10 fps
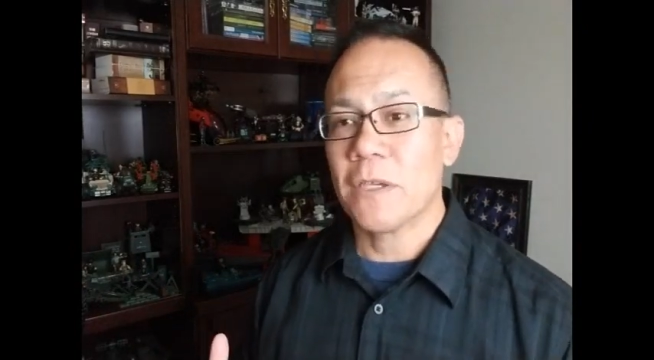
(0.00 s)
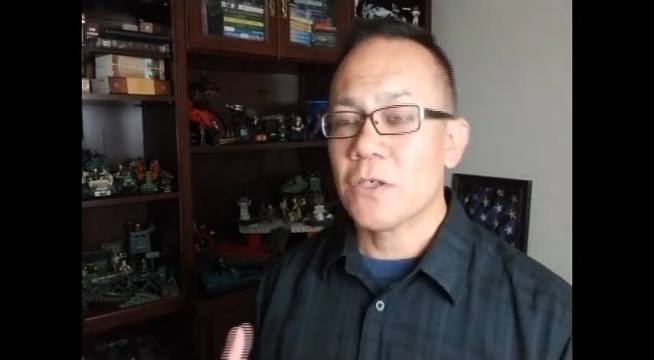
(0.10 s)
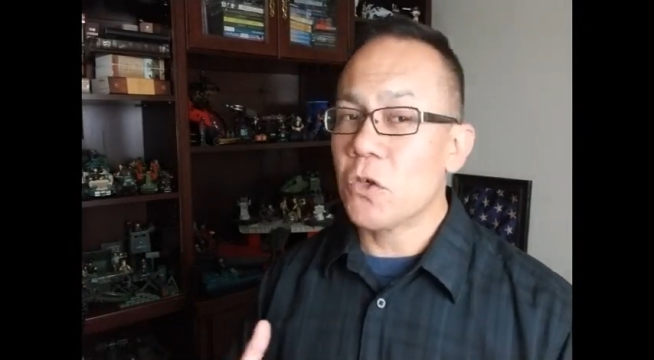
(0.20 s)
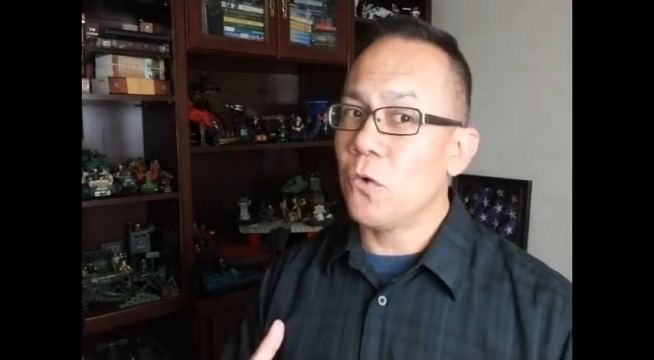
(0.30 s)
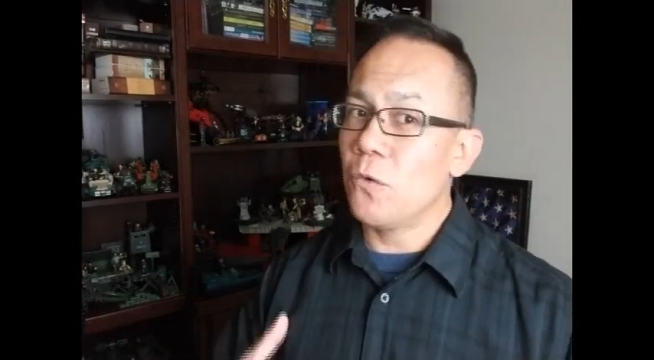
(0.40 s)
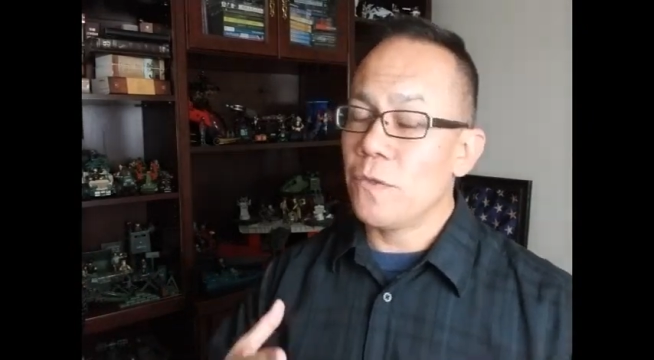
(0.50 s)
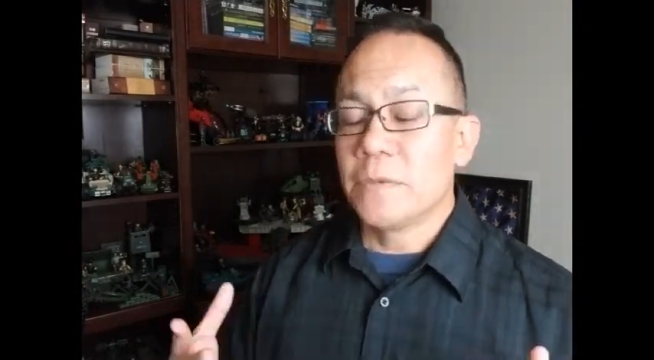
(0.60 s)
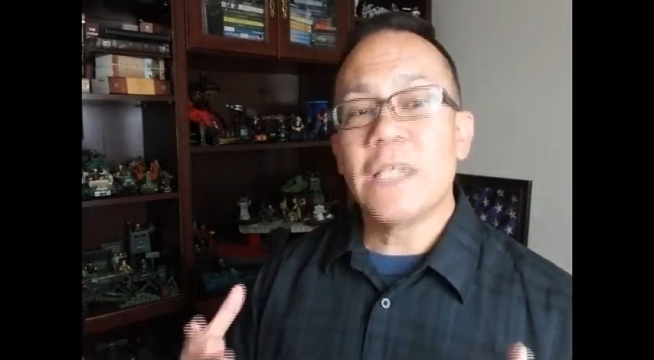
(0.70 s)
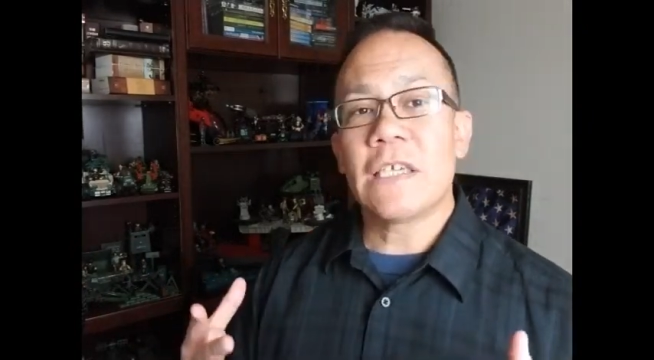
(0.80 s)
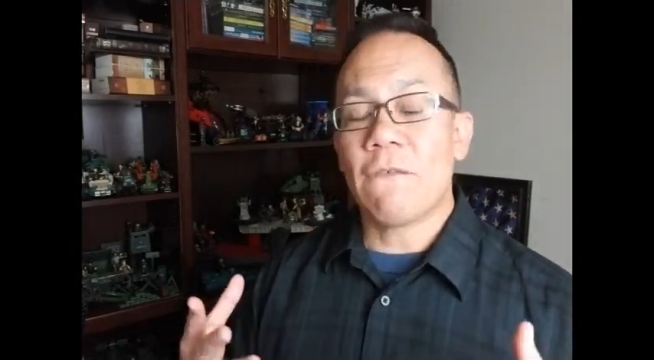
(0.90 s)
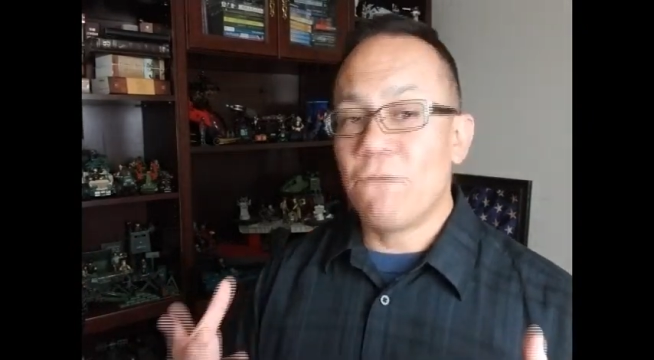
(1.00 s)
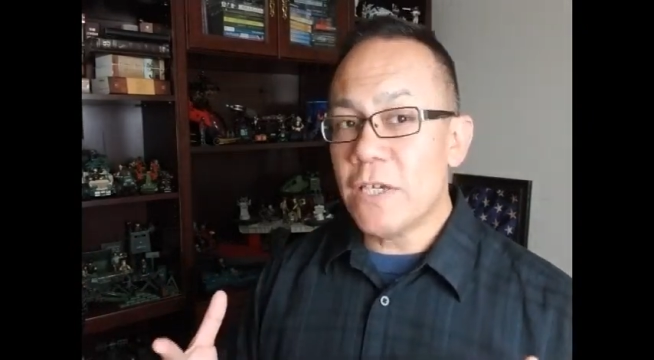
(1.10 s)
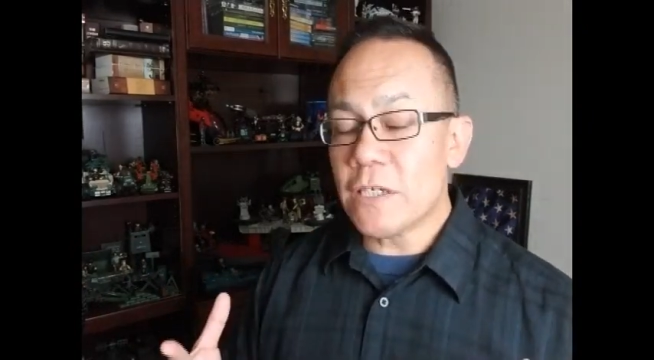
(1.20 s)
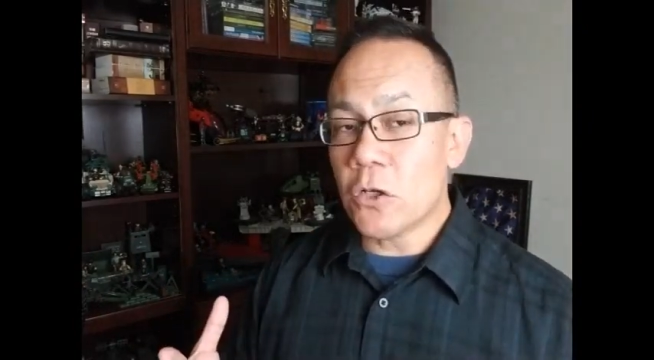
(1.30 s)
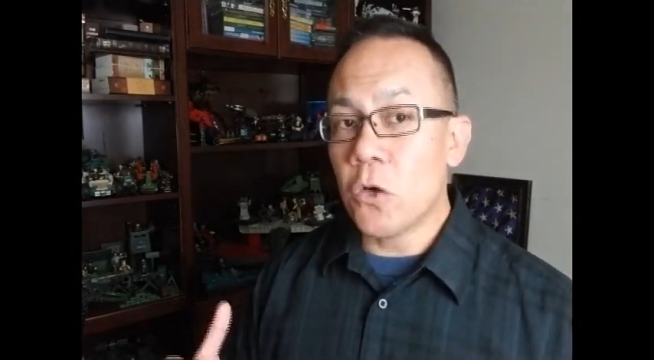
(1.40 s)
So this
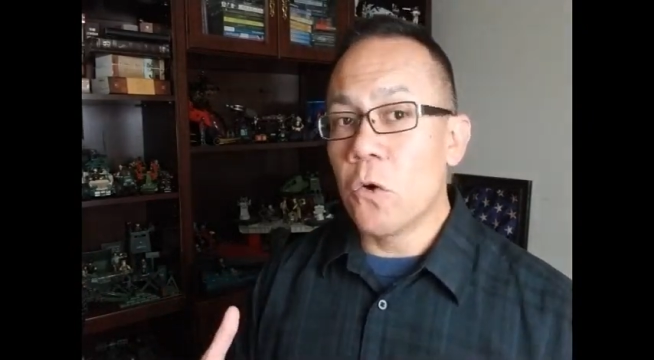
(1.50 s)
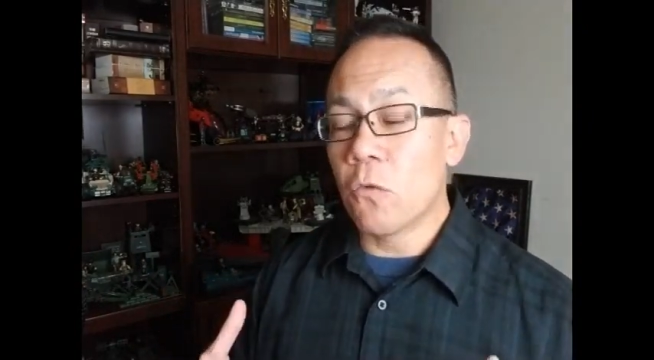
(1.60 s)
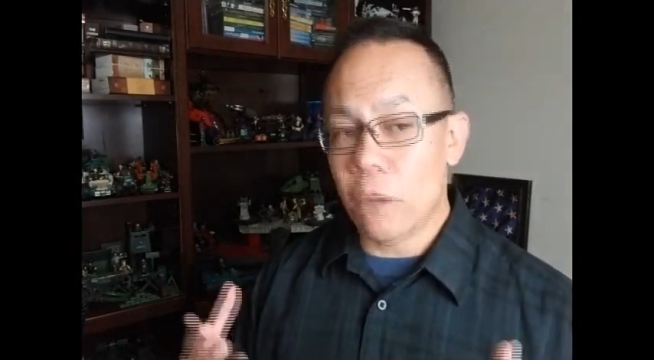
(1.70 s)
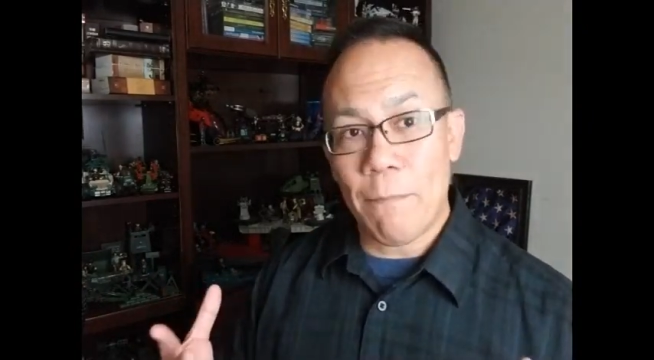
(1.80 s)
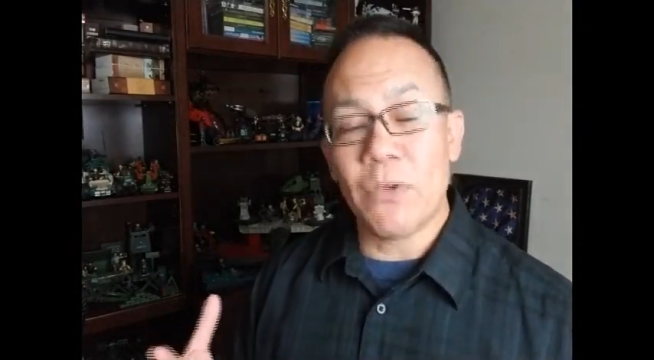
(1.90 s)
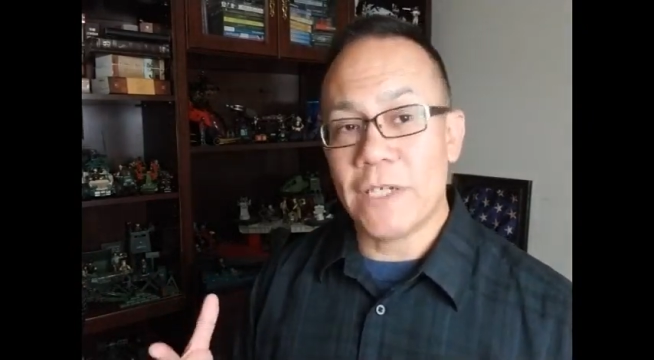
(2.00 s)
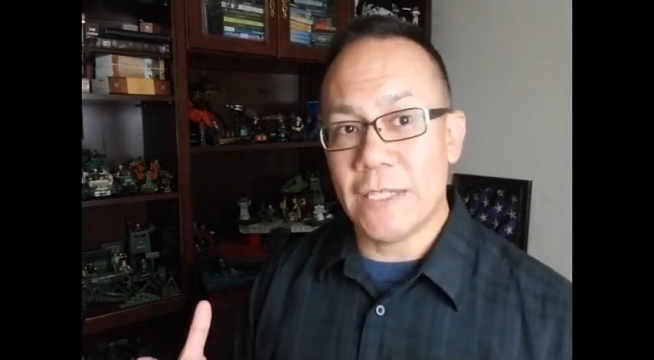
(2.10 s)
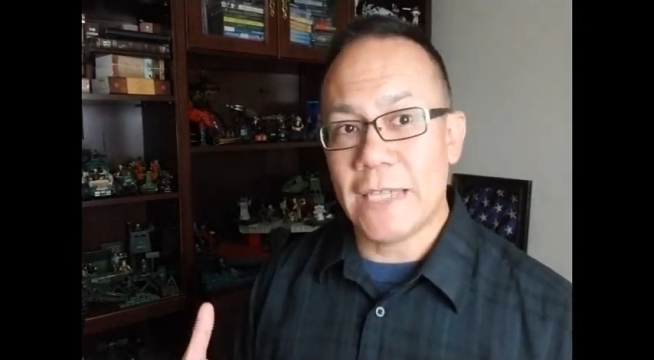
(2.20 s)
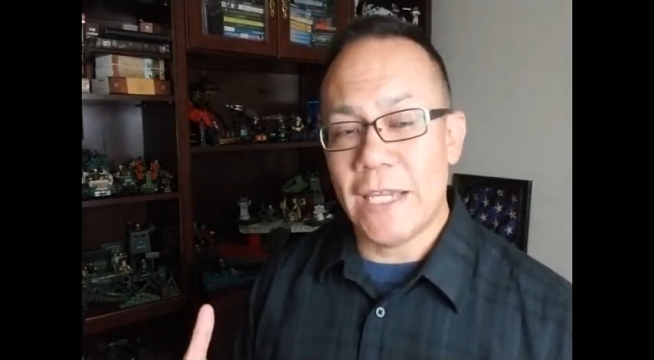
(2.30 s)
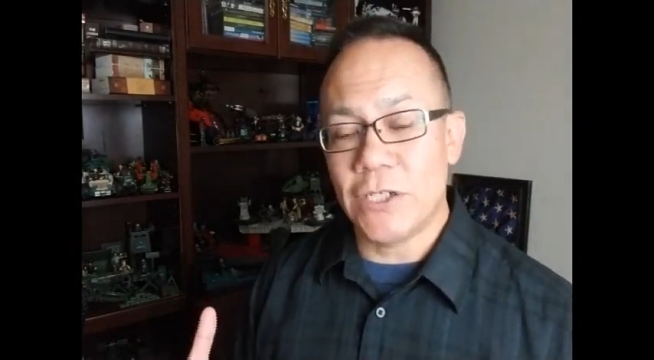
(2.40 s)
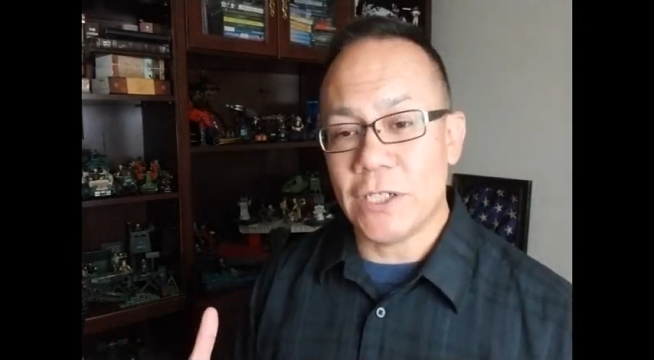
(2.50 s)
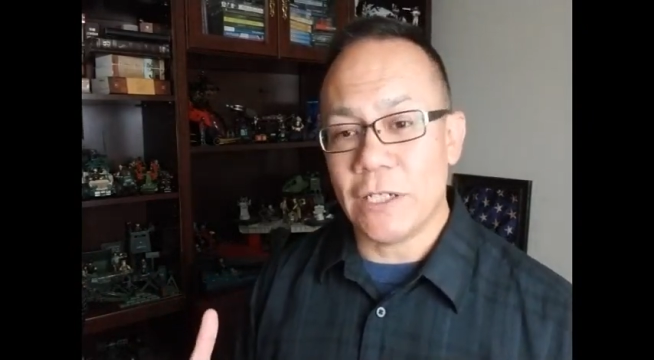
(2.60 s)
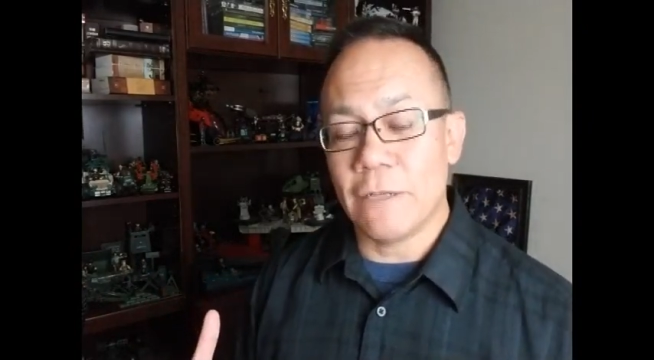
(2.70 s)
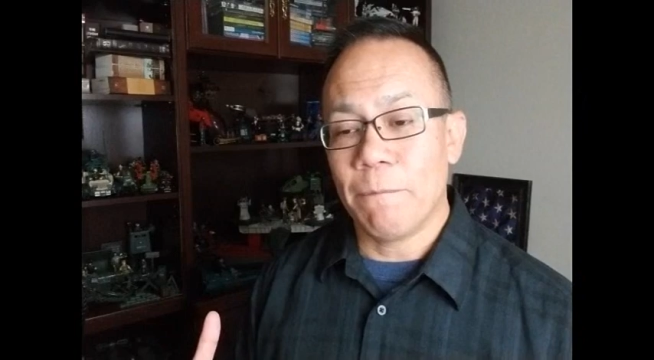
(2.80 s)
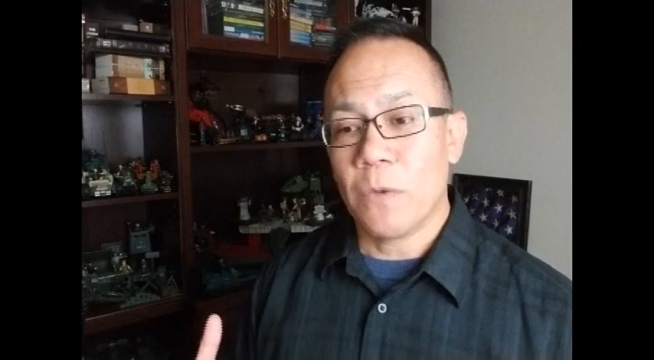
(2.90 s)
physical representation